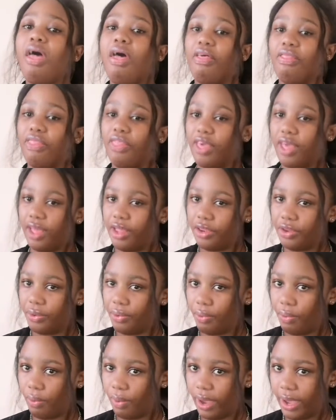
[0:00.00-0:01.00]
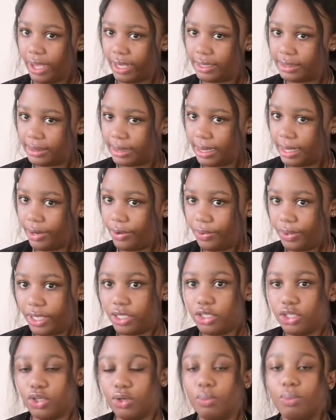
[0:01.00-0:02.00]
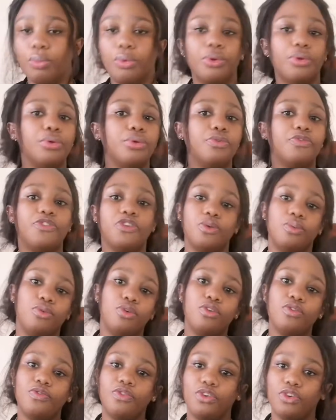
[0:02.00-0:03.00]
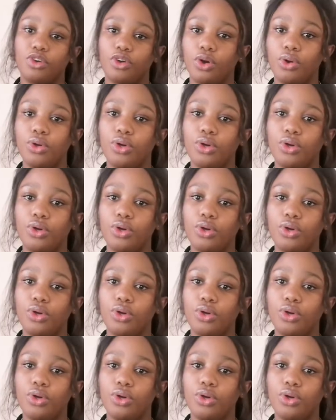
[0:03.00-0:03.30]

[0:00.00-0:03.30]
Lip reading: and then you accelerate, you move, you